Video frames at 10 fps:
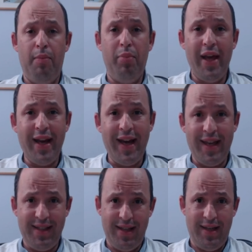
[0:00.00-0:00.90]
black
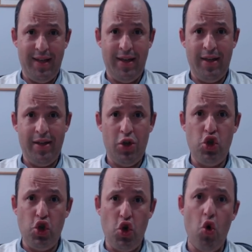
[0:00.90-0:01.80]
has a
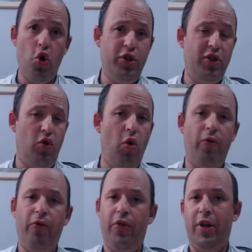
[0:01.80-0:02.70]
choice
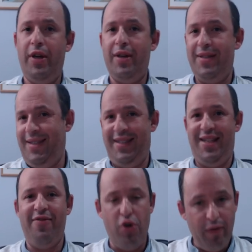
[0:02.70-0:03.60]
of
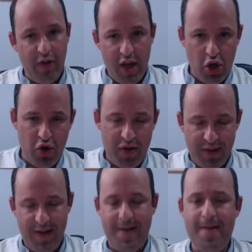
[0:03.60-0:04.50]
several variations
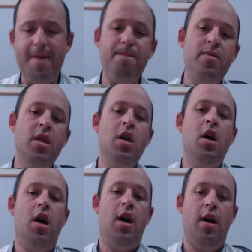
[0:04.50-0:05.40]
here.
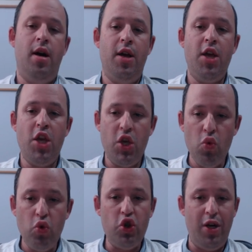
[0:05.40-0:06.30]

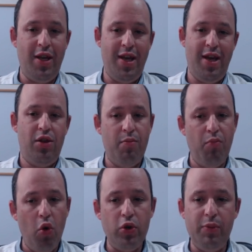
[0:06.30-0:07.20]
Usually the
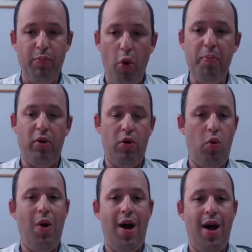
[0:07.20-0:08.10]
most popular
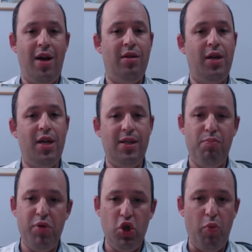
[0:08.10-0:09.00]
one is
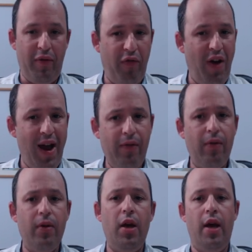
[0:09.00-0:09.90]
bishop f5.
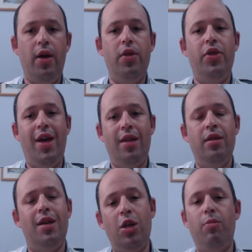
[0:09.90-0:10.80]

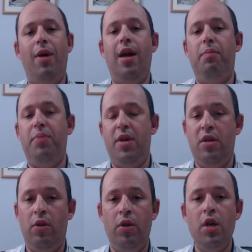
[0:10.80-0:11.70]
Then, in my
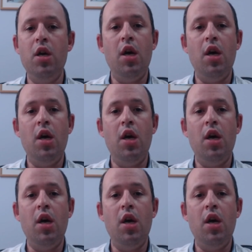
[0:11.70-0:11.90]
opinion,